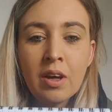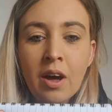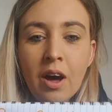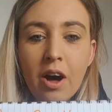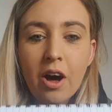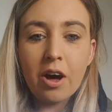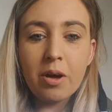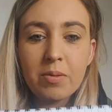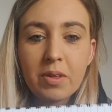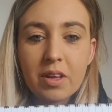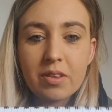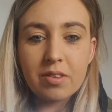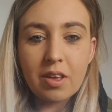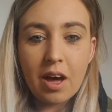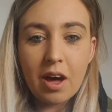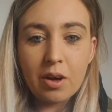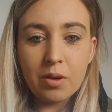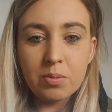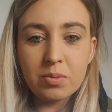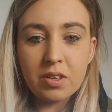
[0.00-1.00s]
Hope that's
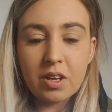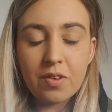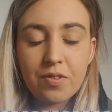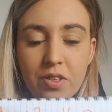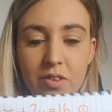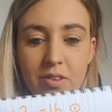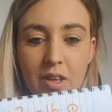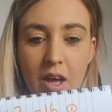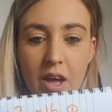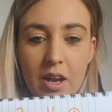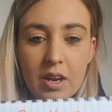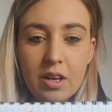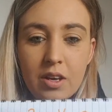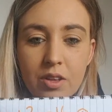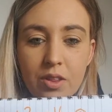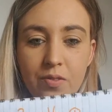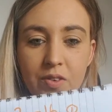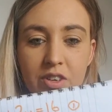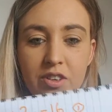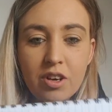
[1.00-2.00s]
helped. If there's any
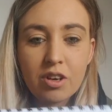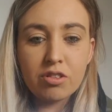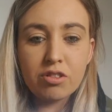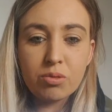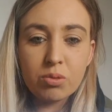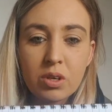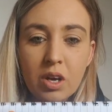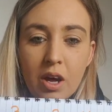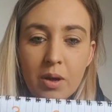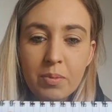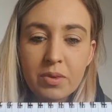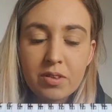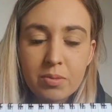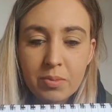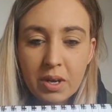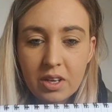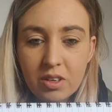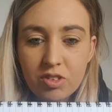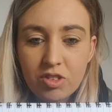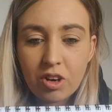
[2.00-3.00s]
other videos you would like me to
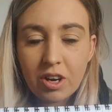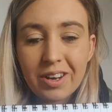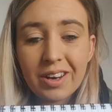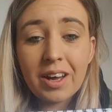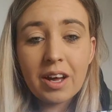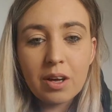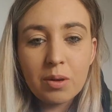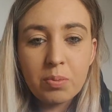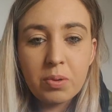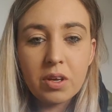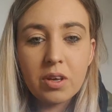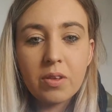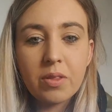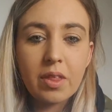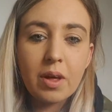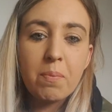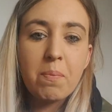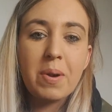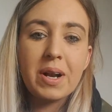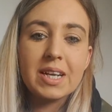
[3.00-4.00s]
make to try and help you,
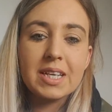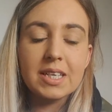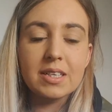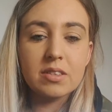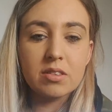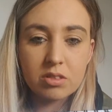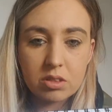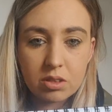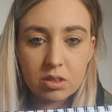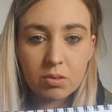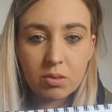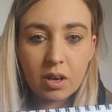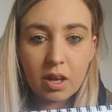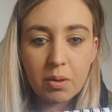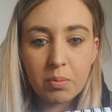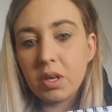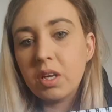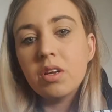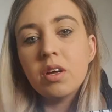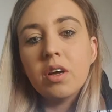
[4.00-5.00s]
then please do let
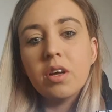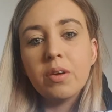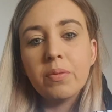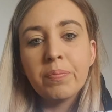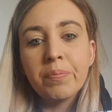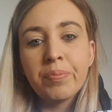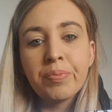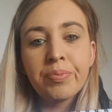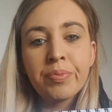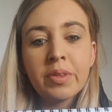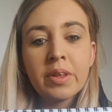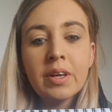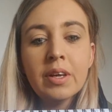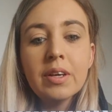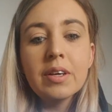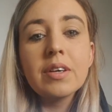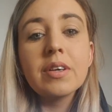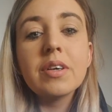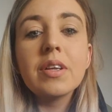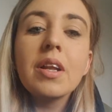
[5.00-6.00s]
me know.
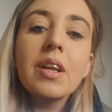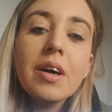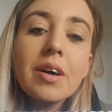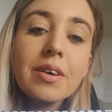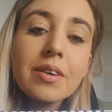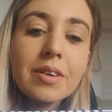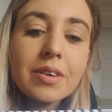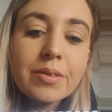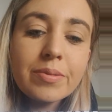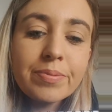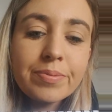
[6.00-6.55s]
Good luck!